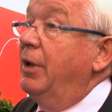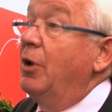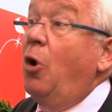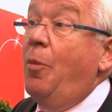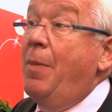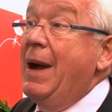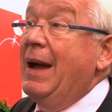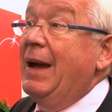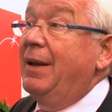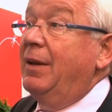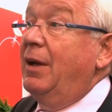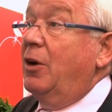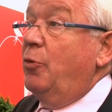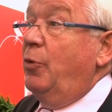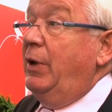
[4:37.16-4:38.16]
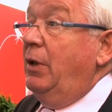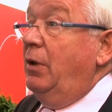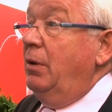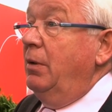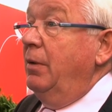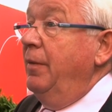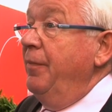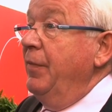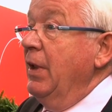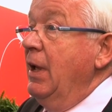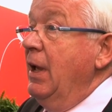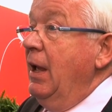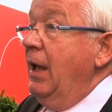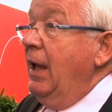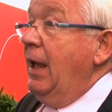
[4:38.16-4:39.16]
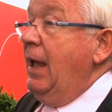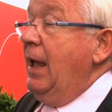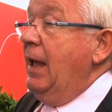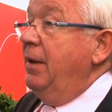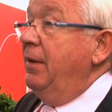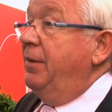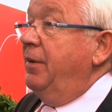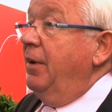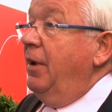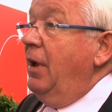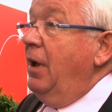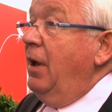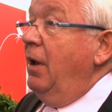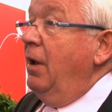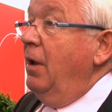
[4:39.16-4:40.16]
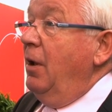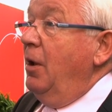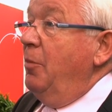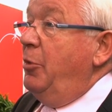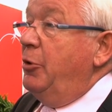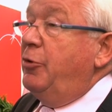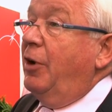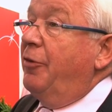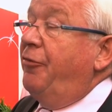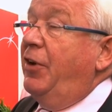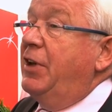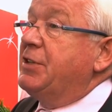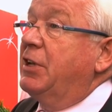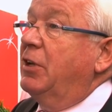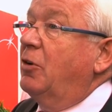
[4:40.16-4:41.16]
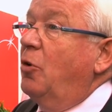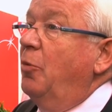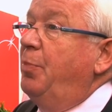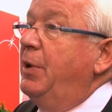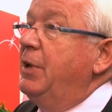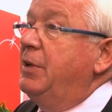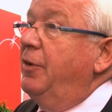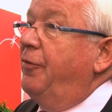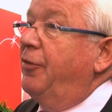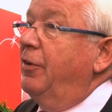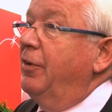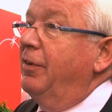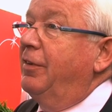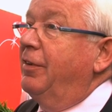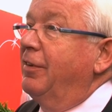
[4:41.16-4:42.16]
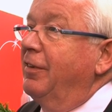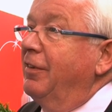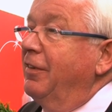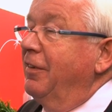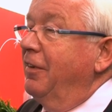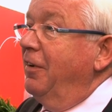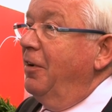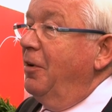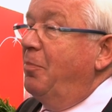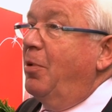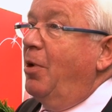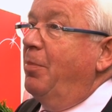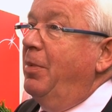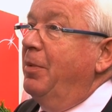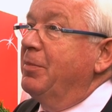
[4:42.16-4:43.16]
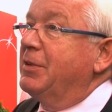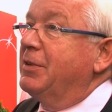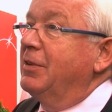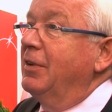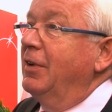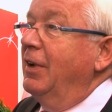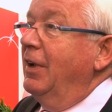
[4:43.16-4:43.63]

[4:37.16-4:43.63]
Oman, Harwil, and but you are facing complete different problems.